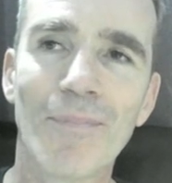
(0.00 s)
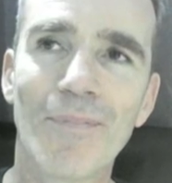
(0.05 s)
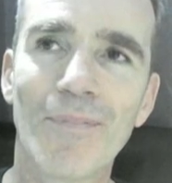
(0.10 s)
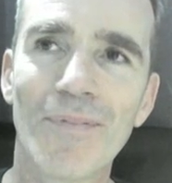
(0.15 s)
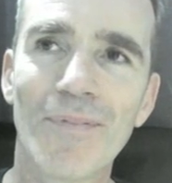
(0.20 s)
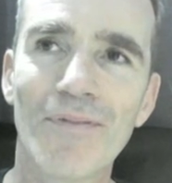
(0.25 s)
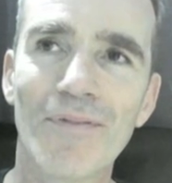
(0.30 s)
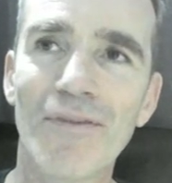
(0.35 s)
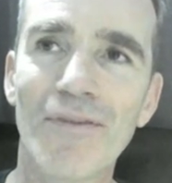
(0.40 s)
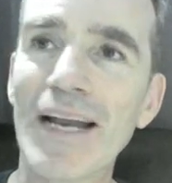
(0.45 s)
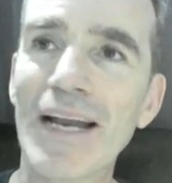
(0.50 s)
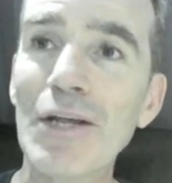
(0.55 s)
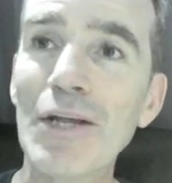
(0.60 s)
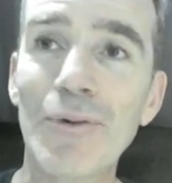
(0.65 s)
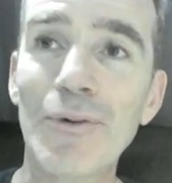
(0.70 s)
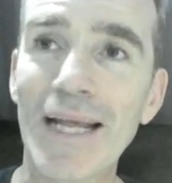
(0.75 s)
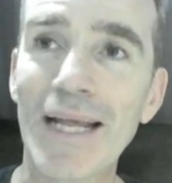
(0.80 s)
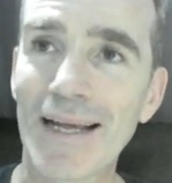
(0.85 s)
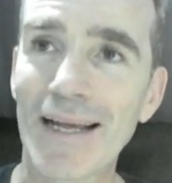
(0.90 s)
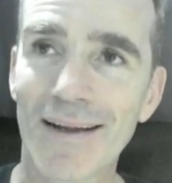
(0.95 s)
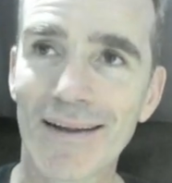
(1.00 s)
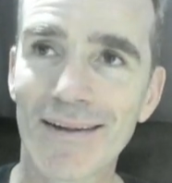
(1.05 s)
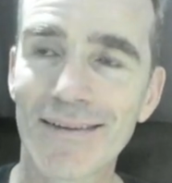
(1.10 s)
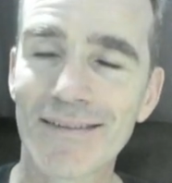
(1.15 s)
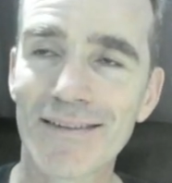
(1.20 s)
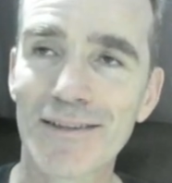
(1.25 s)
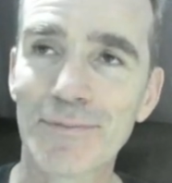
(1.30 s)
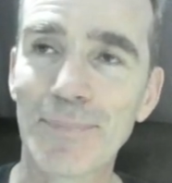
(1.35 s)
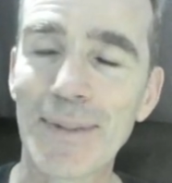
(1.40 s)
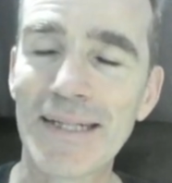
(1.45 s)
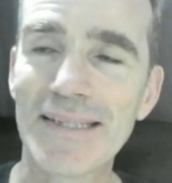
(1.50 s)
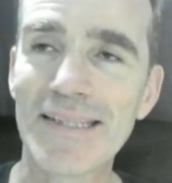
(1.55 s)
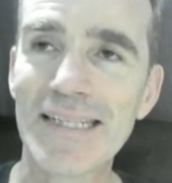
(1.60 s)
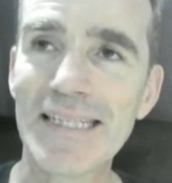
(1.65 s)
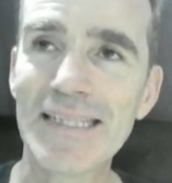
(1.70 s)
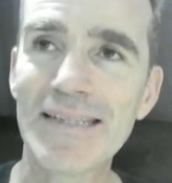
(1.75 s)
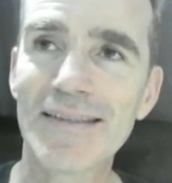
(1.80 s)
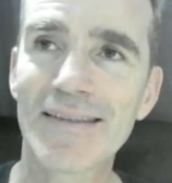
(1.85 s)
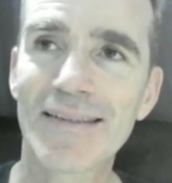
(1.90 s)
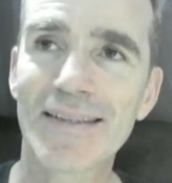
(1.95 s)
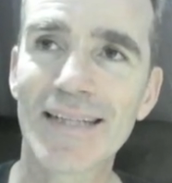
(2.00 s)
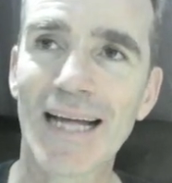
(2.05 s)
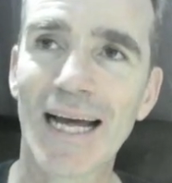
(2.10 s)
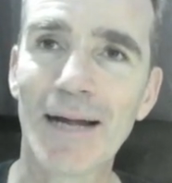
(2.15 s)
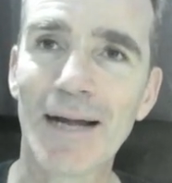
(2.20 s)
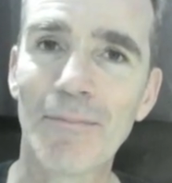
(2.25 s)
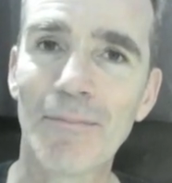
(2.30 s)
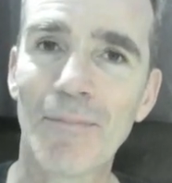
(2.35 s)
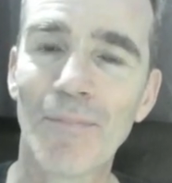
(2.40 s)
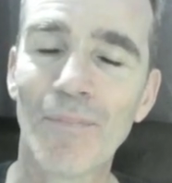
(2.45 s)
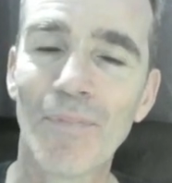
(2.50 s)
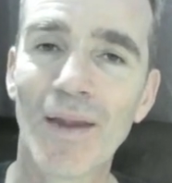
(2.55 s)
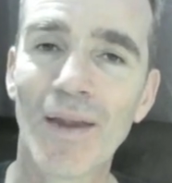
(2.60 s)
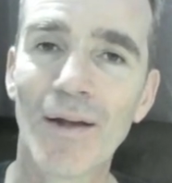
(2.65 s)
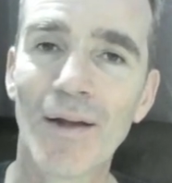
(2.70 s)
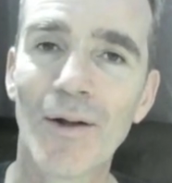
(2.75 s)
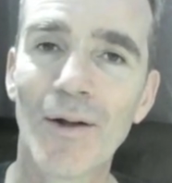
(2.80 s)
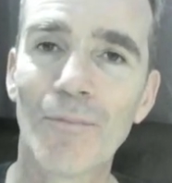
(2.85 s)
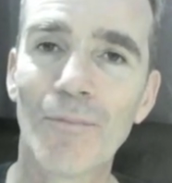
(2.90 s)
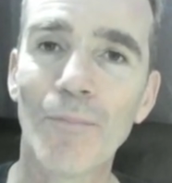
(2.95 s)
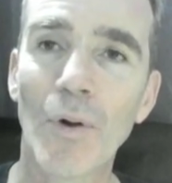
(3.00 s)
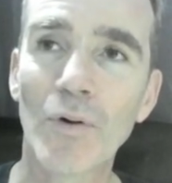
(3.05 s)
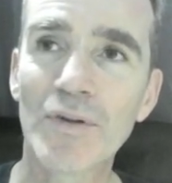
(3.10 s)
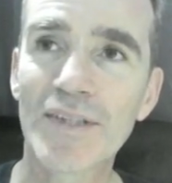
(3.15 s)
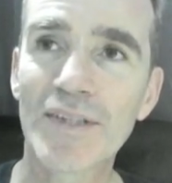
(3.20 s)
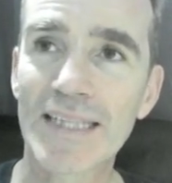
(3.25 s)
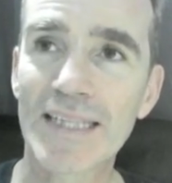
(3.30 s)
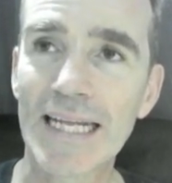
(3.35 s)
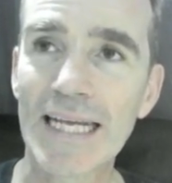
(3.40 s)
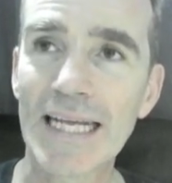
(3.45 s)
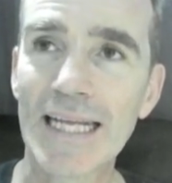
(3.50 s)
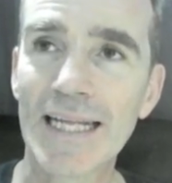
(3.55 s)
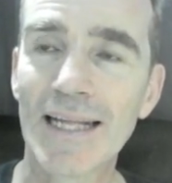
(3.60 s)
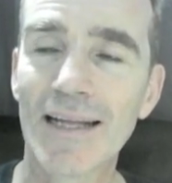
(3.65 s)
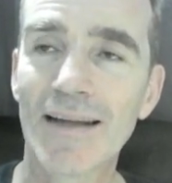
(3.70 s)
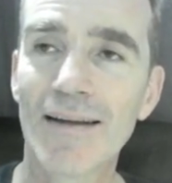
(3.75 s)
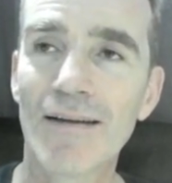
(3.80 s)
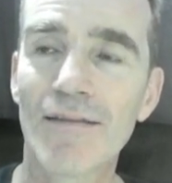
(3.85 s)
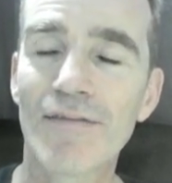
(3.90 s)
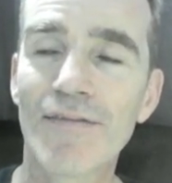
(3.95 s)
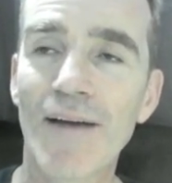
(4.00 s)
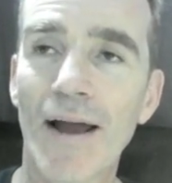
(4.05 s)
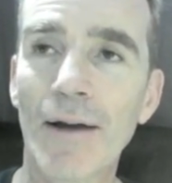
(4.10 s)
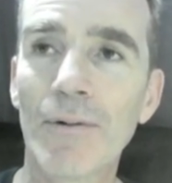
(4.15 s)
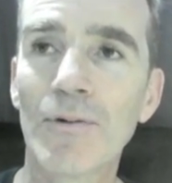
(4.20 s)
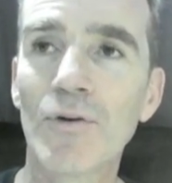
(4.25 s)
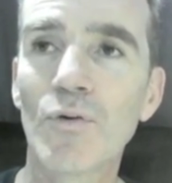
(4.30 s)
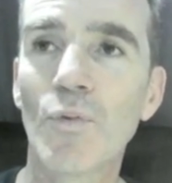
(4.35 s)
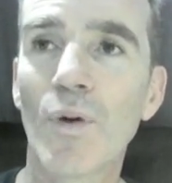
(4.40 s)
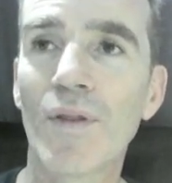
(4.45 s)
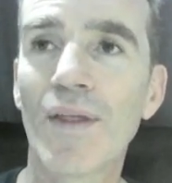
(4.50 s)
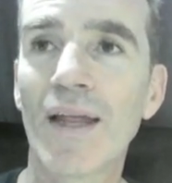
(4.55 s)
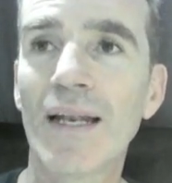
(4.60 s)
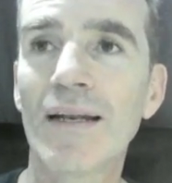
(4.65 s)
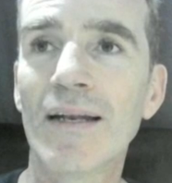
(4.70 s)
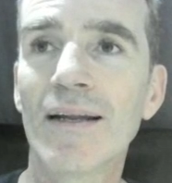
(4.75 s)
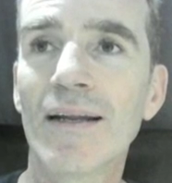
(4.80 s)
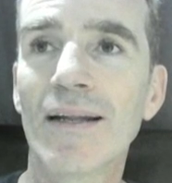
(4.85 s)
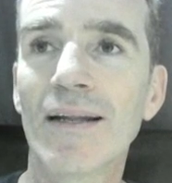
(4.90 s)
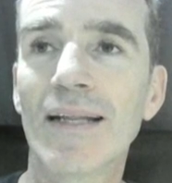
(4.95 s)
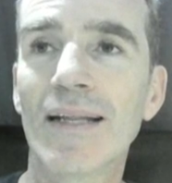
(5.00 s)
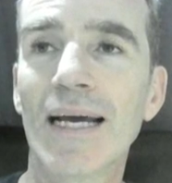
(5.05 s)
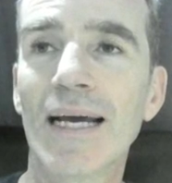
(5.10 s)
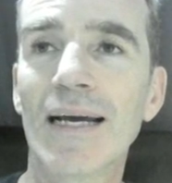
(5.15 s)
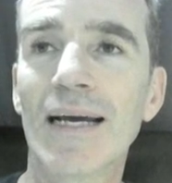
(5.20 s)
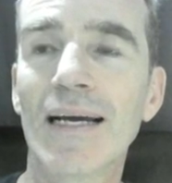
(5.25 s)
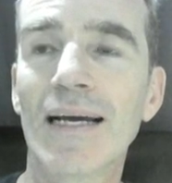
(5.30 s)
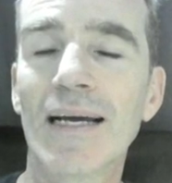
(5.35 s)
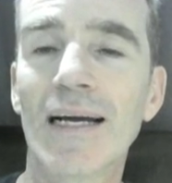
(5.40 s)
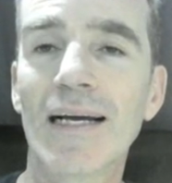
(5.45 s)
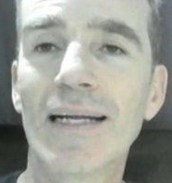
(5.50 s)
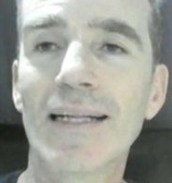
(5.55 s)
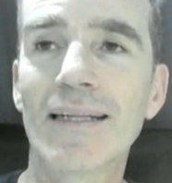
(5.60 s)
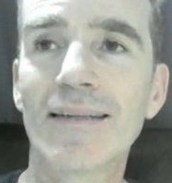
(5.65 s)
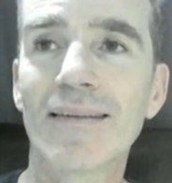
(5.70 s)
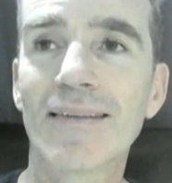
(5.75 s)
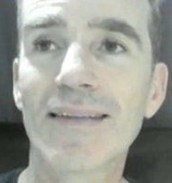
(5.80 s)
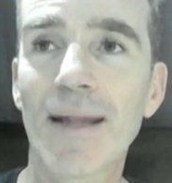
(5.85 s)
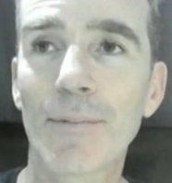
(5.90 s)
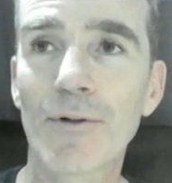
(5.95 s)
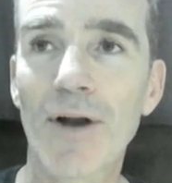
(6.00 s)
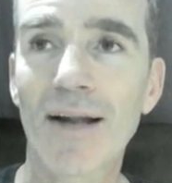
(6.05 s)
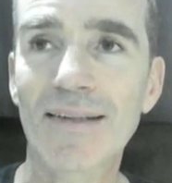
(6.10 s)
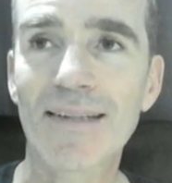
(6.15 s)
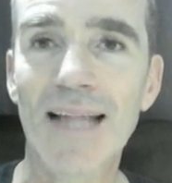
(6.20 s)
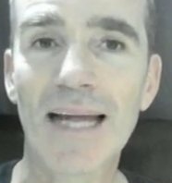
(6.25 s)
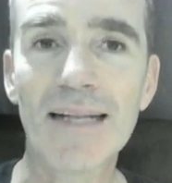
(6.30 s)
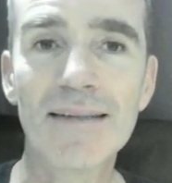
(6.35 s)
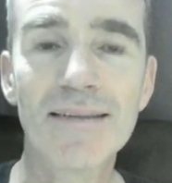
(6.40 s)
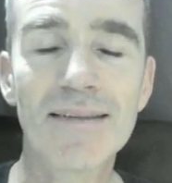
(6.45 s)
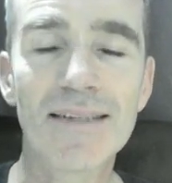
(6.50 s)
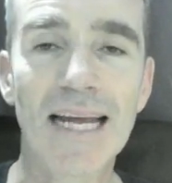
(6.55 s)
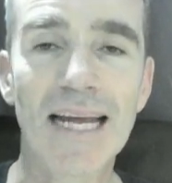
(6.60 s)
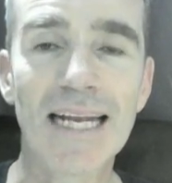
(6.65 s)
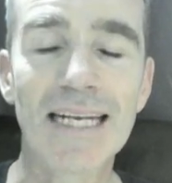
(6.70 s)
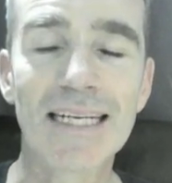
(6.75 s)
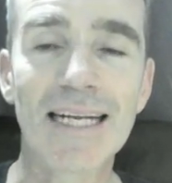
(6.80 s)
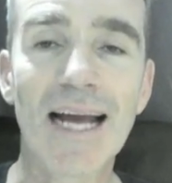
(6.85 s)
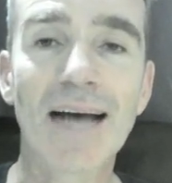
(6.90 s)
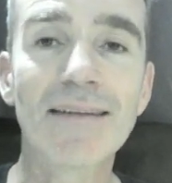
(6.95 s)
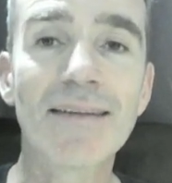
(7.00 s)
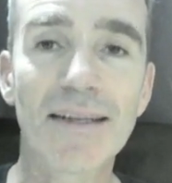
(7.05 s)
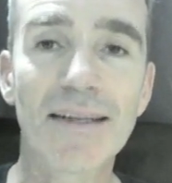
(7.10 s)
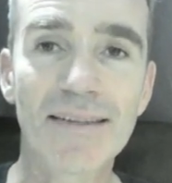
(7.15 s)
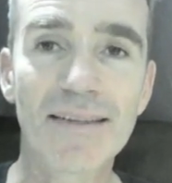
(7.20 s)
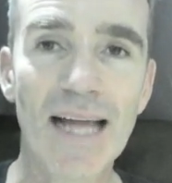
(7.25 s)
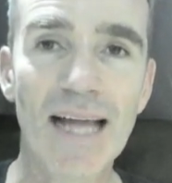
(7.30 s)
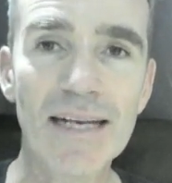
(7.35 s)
Very unique species, mostly found within the steppe grasslands in Kazakhstan,